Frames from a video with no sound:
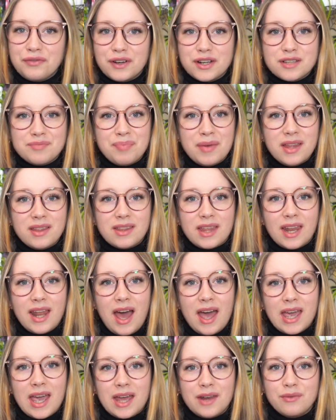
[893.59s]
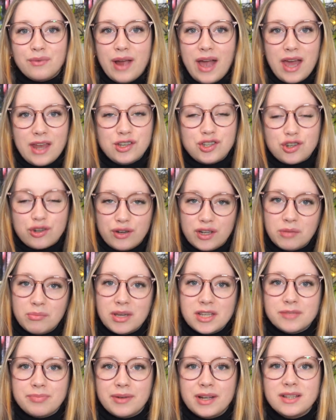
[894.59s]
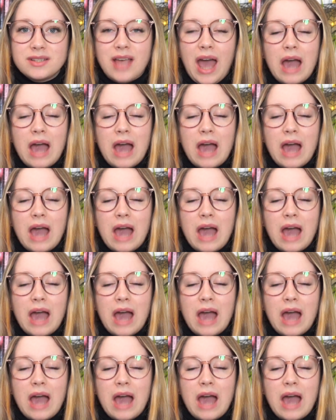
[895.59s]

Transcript: First bit that I had read during my sprints,